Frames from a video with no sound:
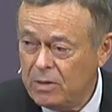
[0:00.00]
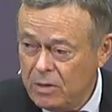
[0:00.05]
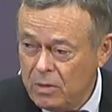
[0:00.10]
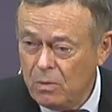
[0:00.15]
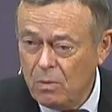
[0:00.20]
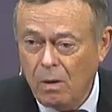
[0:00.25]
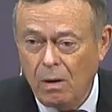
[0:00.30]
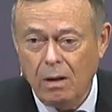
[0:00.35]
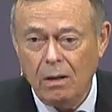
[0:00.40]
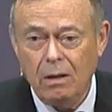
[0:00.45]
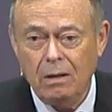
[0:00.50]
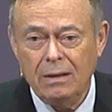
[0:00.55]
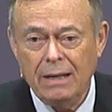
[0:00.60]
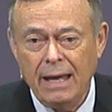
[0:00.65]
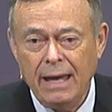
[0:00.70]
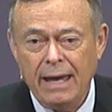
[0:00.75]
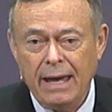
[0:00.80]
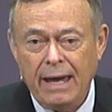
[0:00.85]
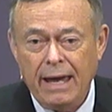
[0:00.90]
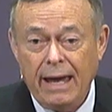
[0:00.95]
U-Haul
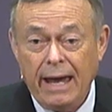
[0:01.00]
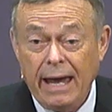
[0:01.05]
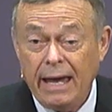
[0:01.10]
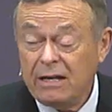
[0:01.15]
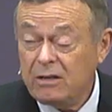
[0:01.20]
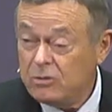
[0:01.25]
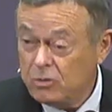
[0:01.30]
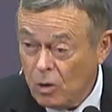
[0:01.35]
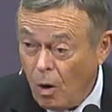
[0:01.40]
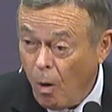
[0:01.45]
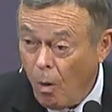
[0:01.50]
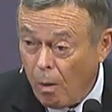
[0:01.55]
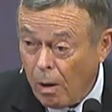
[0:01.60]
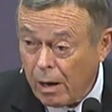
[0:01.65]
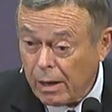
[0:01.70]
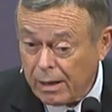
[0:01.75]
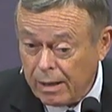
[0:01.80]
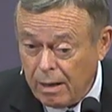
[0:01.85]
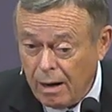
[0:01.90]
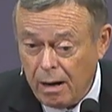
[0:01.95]
and tow
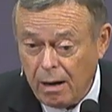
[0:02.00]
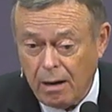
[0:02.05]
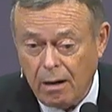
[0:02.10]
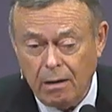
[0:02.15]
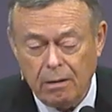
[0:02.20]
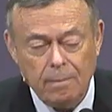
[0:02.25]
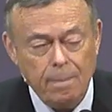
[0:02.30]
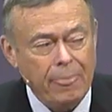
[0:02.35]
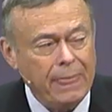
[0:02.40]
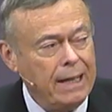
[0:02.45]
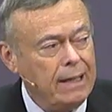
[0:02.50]
our car